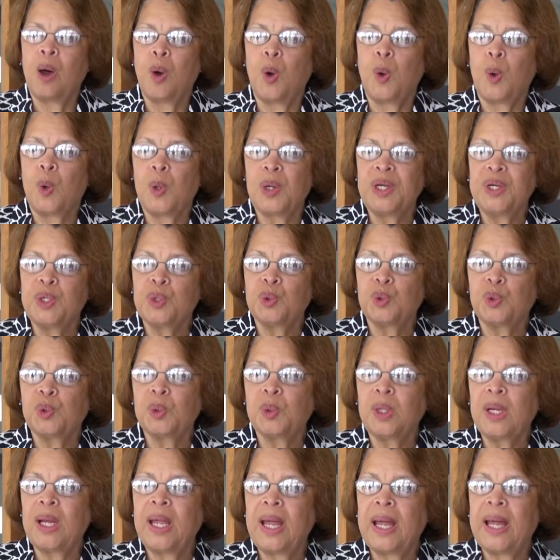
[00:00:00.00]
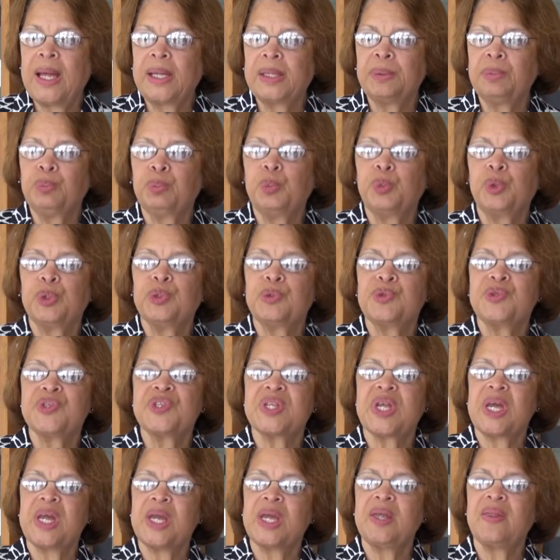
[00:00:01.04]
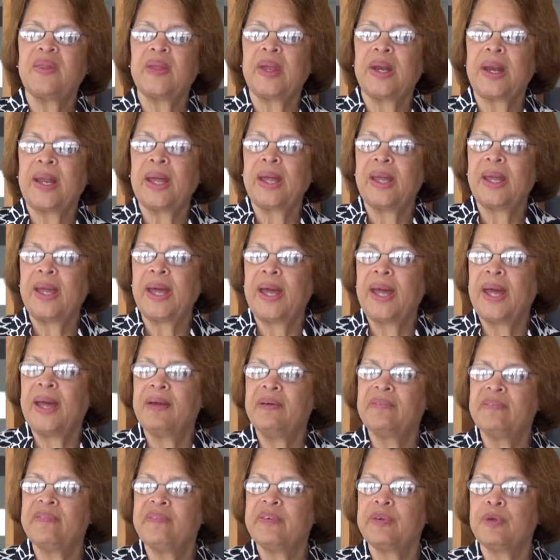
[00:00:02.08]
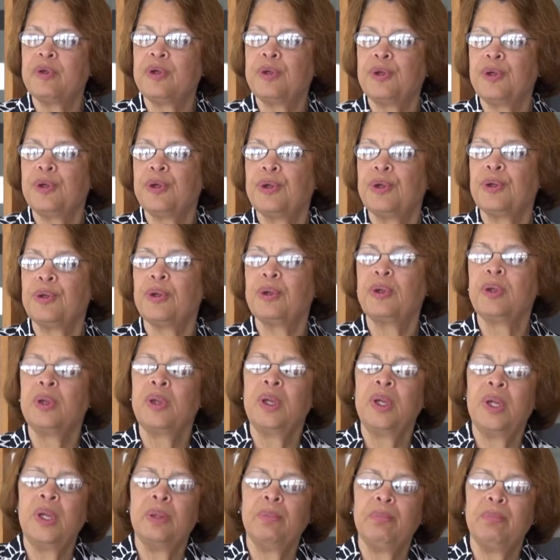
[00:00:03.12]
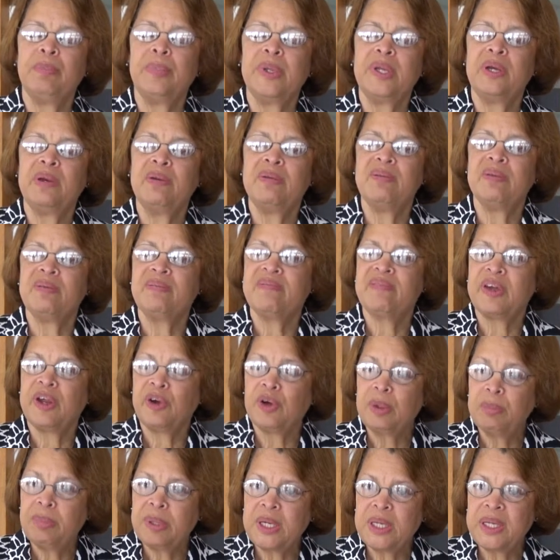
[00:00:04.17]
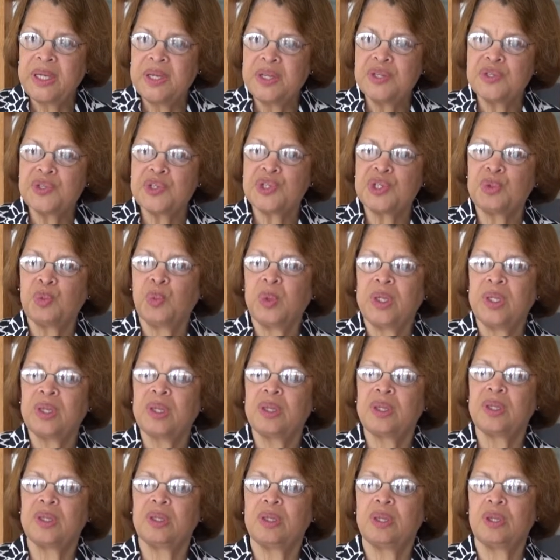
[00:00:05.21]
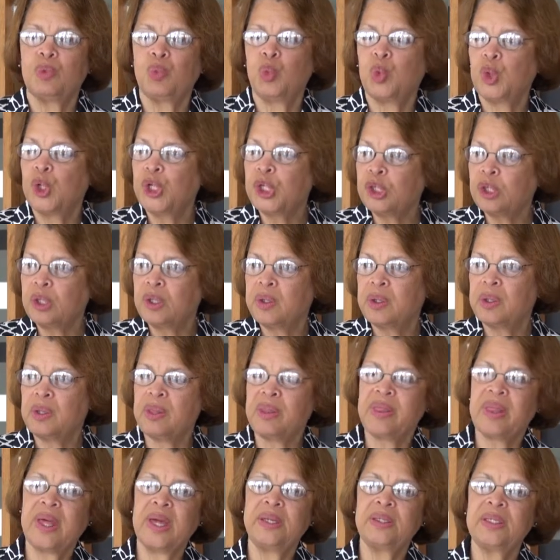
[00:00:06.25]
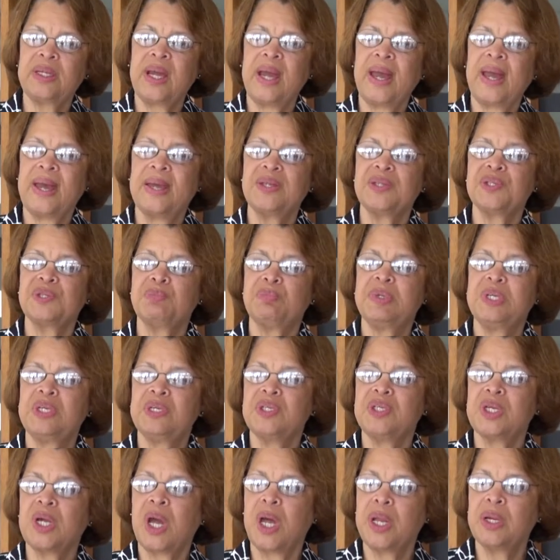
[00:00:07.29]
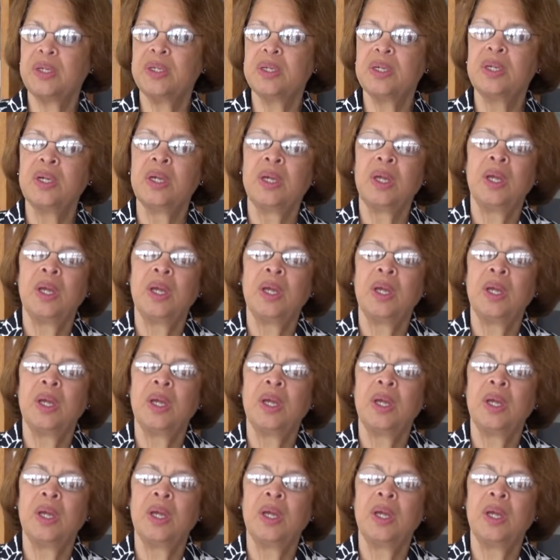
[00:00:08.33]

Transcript: All in all, I would say that I have been very pleased with the work that has been done